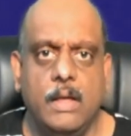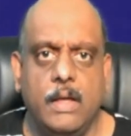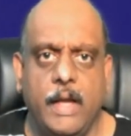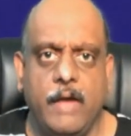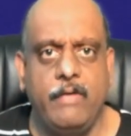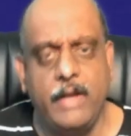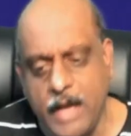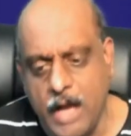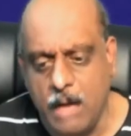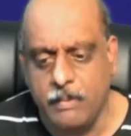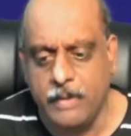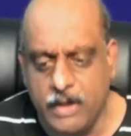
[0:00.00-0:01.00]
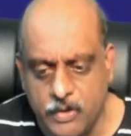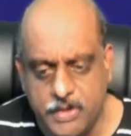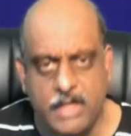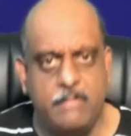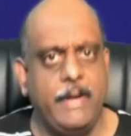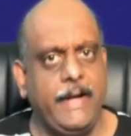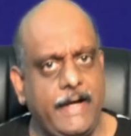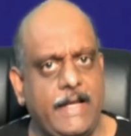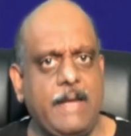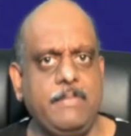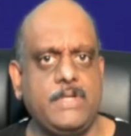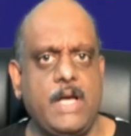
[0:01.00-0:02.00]
a very common question, many
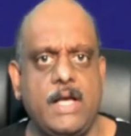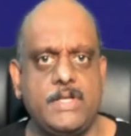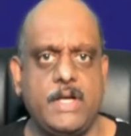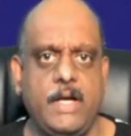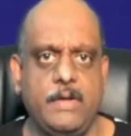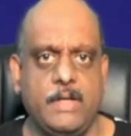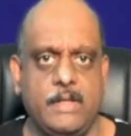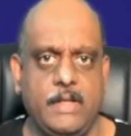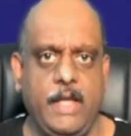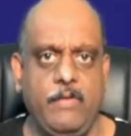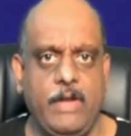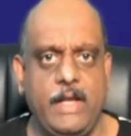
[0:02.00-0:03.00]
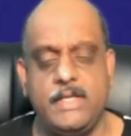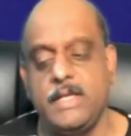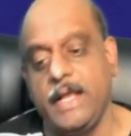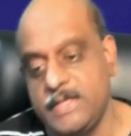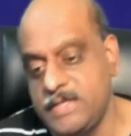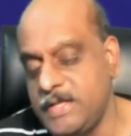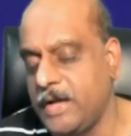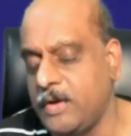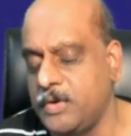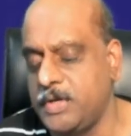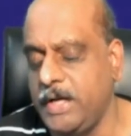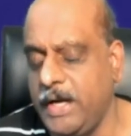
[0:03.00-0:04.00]
times asked even as an essay
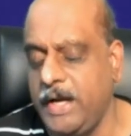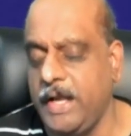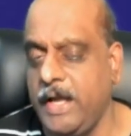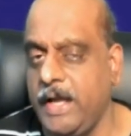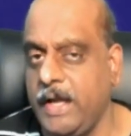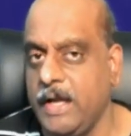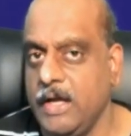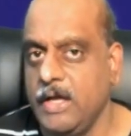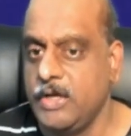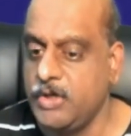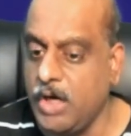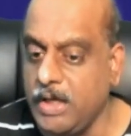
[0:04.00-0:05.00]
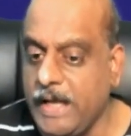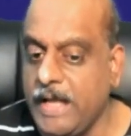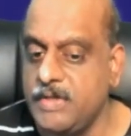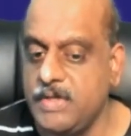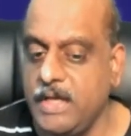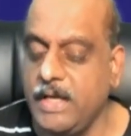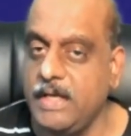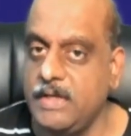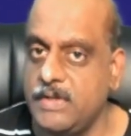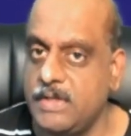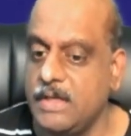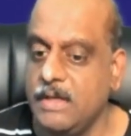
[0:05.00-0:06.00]
question and a short answer
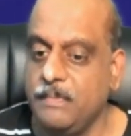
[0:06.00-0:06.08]
is